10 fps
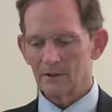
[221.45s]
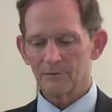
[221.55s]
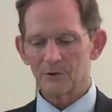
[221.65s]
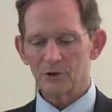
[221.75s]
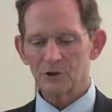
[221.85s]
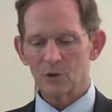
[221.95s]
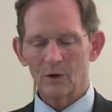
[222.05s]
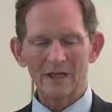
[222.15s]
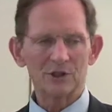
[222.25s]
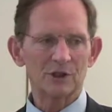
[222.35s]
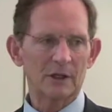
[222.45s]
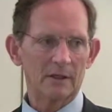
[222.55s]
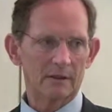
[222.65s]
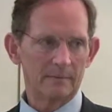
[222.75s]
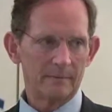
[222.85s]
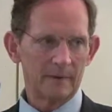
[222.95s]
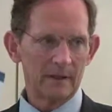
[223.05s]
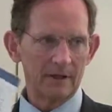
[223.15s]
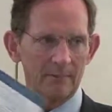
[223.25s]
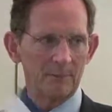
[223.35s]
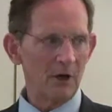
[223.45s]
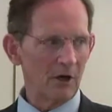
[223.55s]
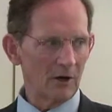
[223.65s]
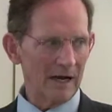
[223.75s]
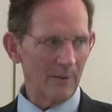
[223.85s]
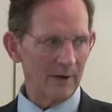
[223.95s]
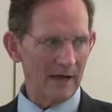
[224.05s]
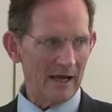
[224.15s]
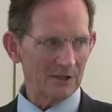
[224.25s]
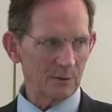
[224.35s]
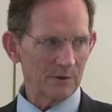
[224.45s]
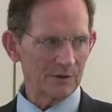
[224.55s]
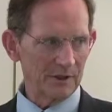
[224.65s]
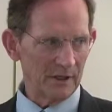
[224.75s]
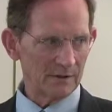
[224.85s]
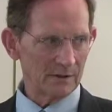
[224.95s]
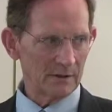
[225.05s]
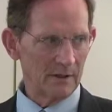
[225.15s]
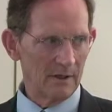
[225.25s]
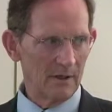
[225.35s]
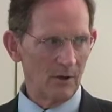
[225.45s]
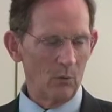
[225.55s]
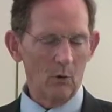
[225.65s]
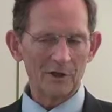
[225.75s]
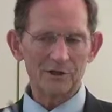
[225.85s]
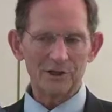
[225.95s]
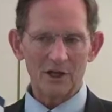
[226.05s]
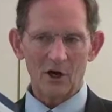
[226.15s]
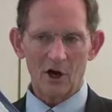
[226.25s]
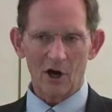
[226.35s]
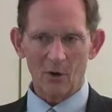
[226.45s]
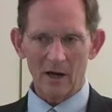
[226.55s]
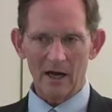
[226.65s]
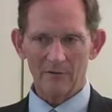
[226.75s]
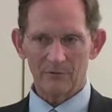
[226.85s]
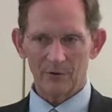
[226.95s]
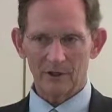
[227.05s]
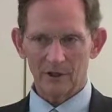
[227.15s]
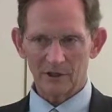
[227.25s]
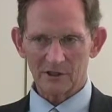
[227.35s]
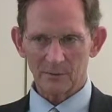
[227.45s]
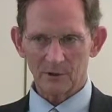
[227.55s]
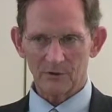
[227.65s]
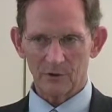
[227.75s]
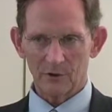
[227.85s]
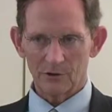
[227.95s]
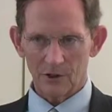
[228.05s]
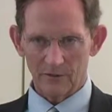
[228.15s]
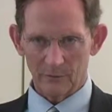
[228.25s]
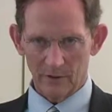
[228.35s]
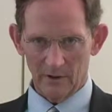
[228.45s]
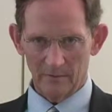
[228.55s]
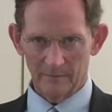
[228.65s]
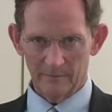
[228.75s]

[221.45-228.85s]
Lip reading: The first question that Paul or I would ask was this: what's the ROI for the customers for your software?